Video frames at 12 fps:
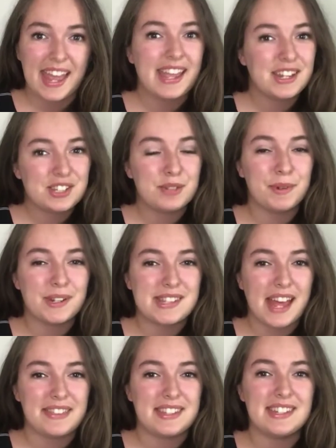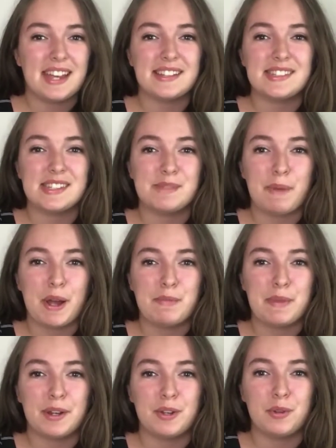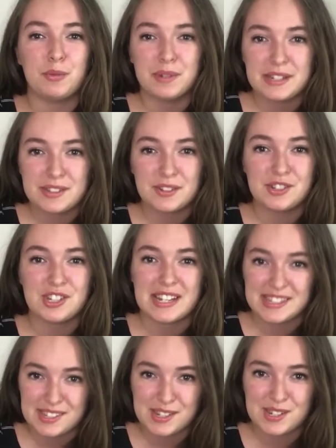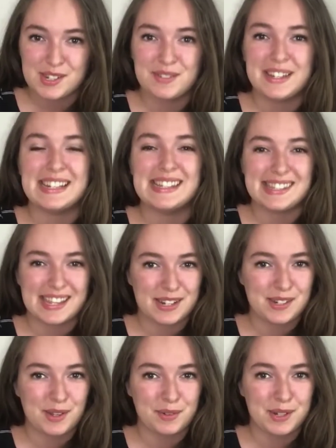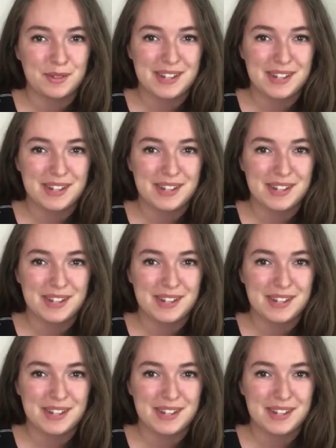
and she works at the Texas Biomedical Research Institute in San Antonio,